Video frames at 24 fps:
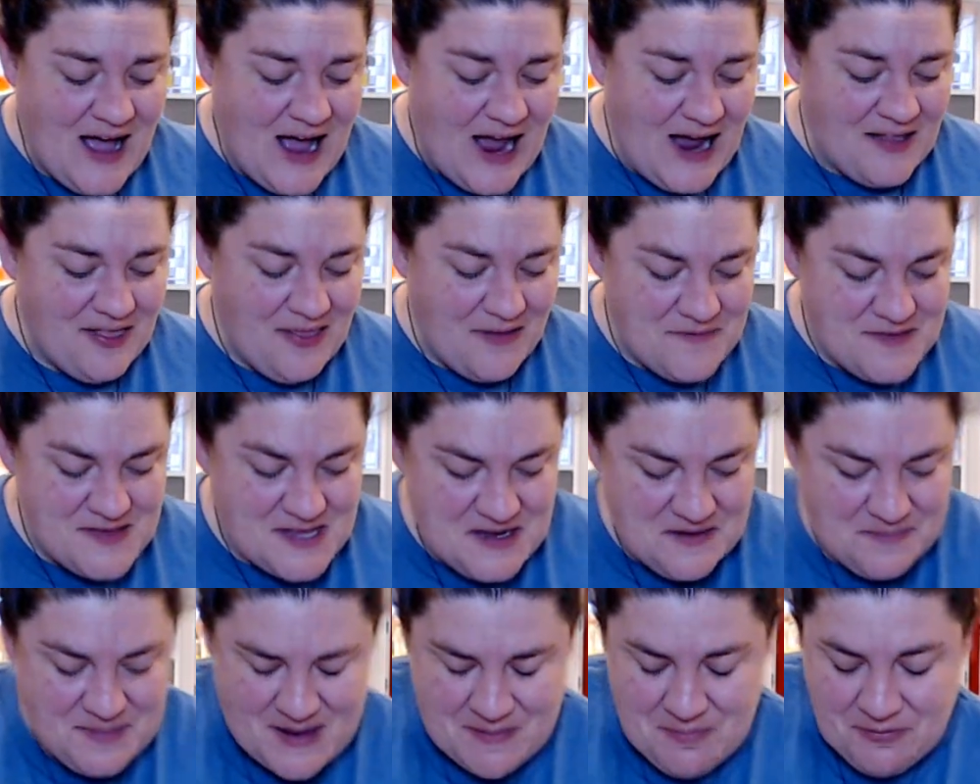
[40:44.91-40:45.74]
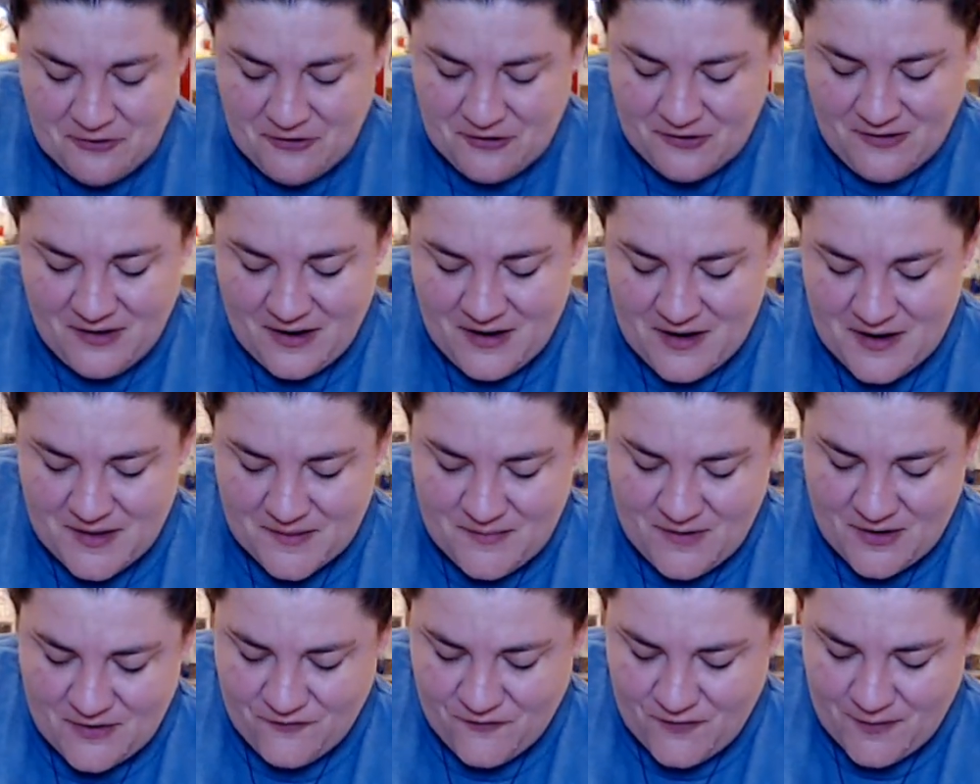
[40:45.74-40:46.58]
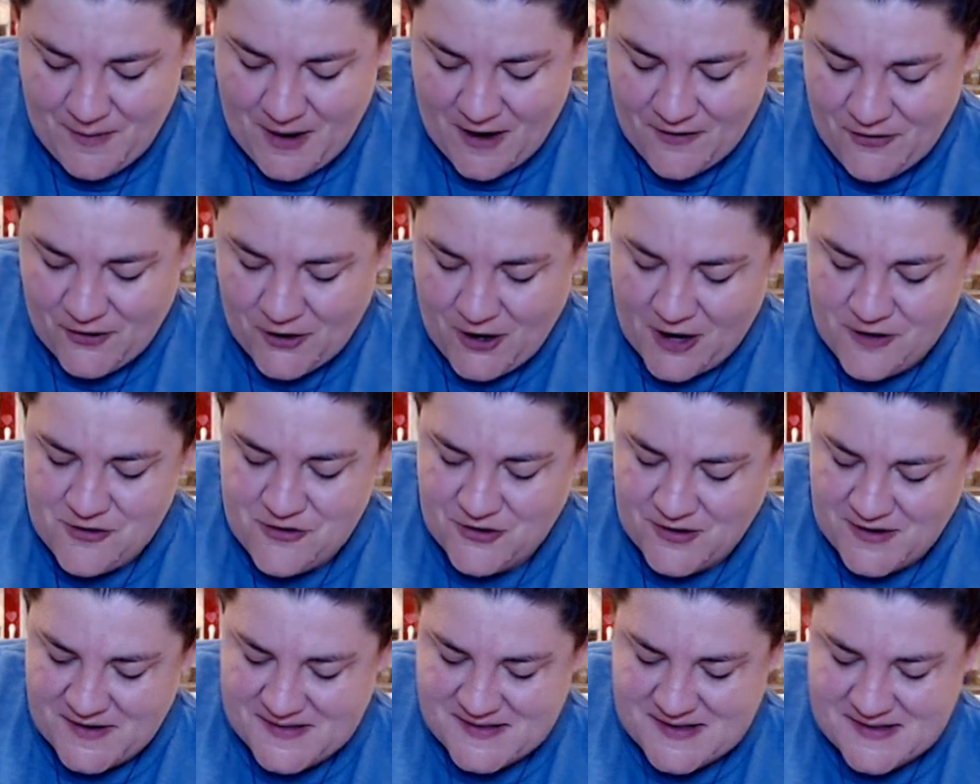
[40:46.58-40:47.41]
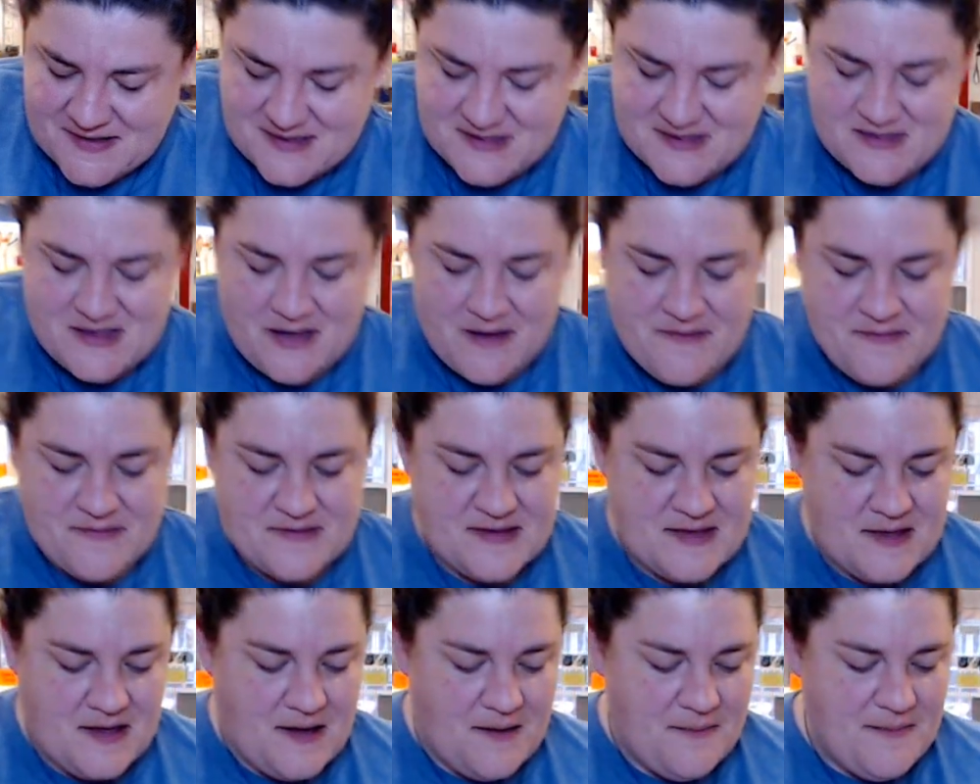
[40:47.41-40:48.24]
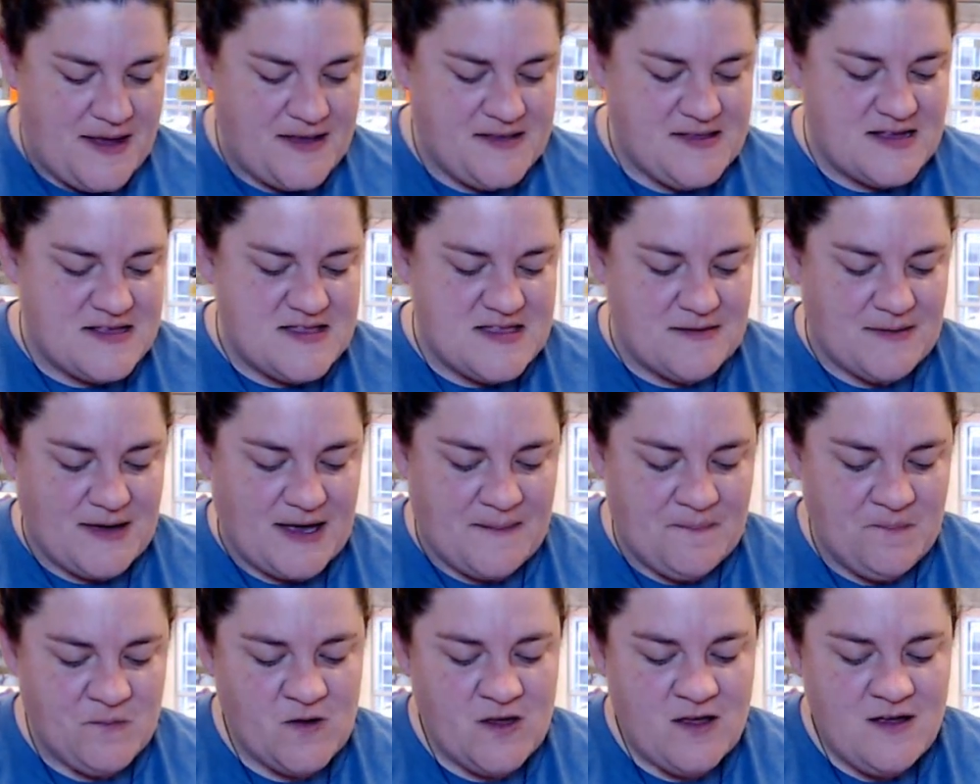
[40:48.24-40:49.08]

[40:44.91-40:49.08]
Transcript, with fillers: I love seeing people um, from other countries. This is uh, amazing to me.